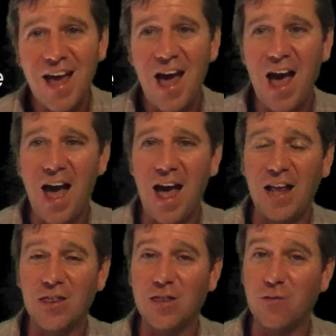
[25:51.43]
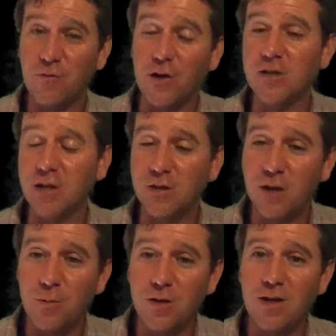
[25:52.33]
and the reverse
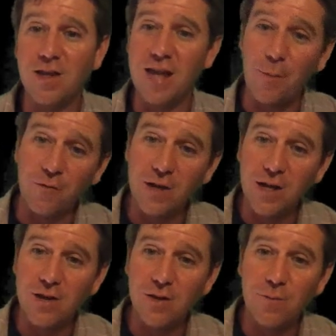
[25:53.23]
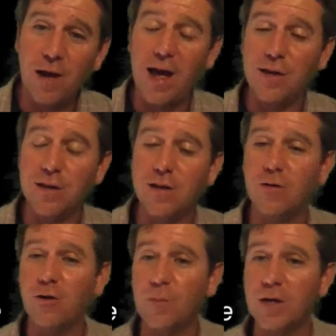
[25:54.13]
transcription and the amplification biases that are
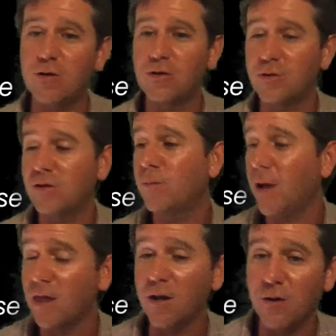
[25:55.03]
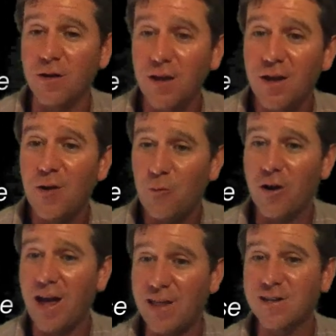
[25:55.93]
going to be introduced depending on
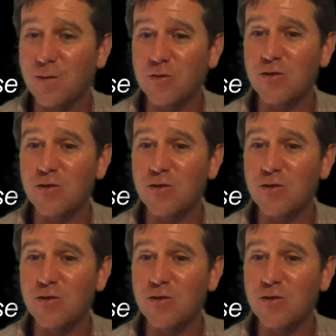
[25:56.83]
what enzymes you're